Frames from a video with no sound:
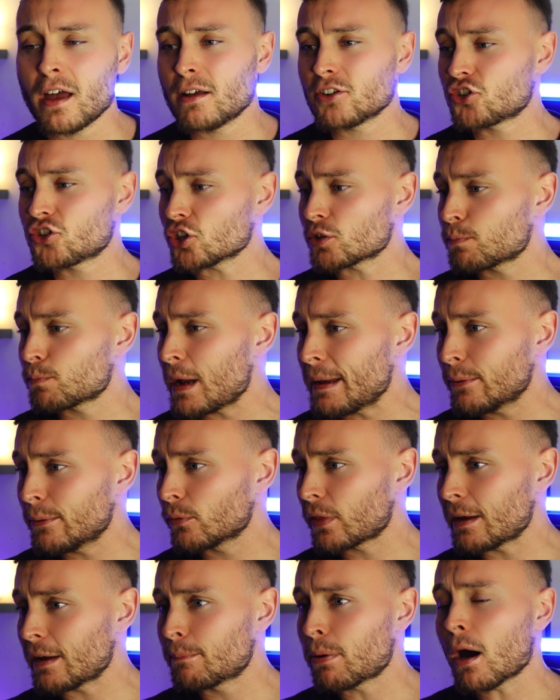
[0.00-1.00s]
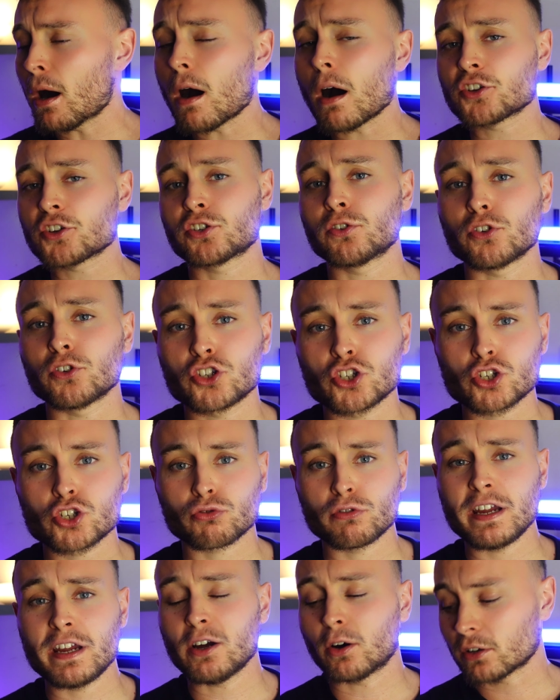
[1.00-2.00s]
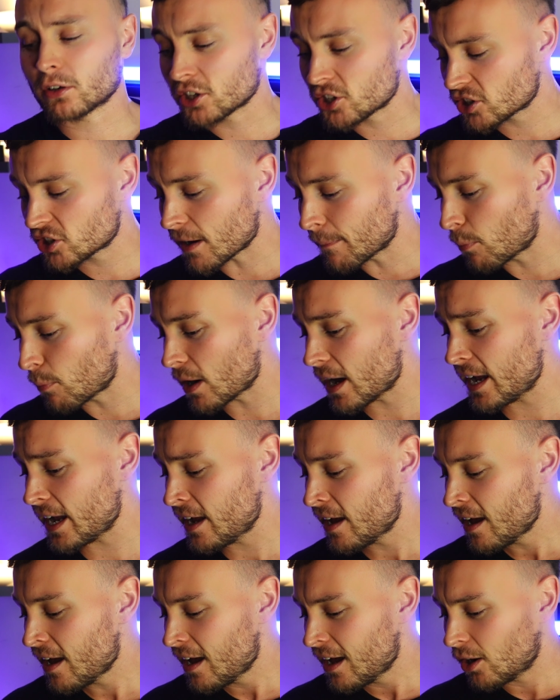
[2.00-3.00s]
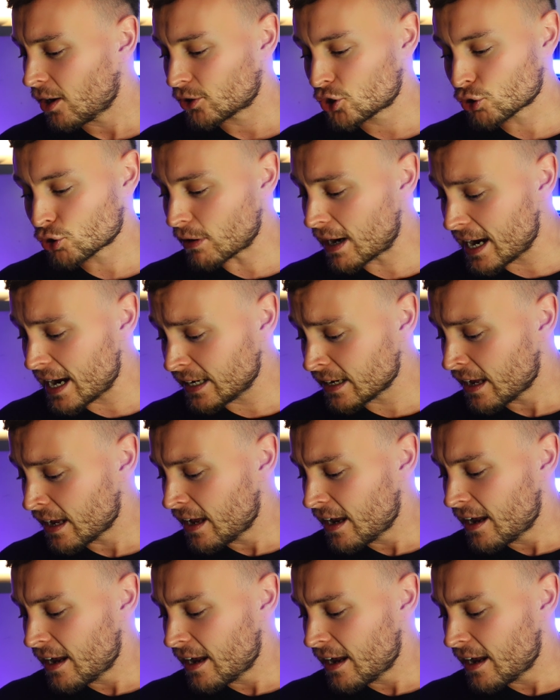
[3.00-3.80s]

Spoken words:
just people they pass on the street, on a subway, train.